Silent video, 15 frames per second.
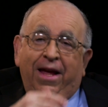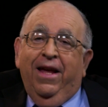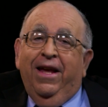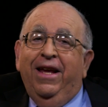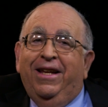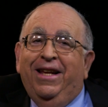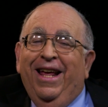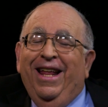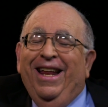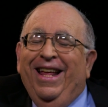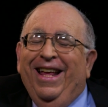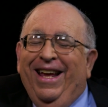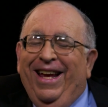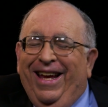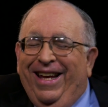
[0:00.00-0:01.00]
He
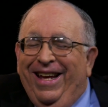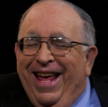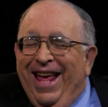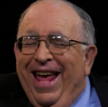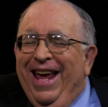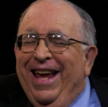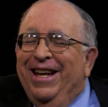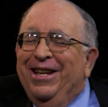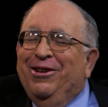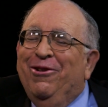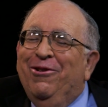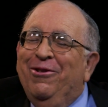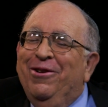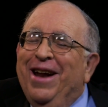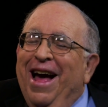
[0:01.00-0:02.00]

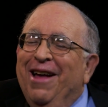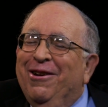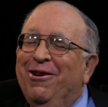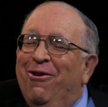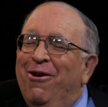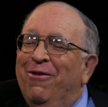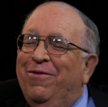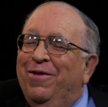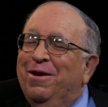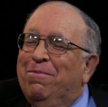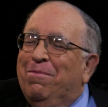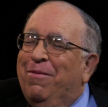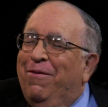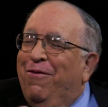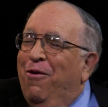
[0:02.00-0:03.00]
turned down an offer to
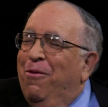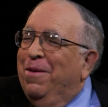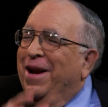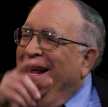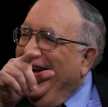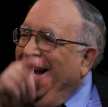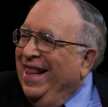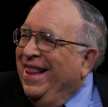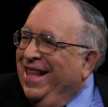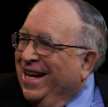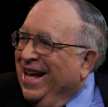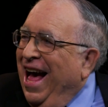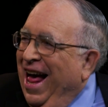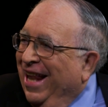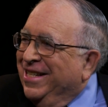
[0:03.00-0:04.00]
perform it in the
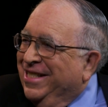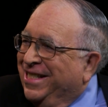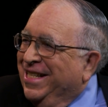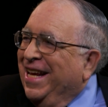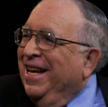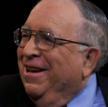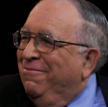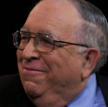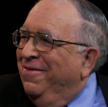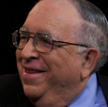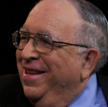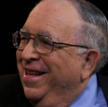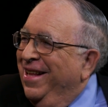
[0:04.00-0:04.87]
Colosseum.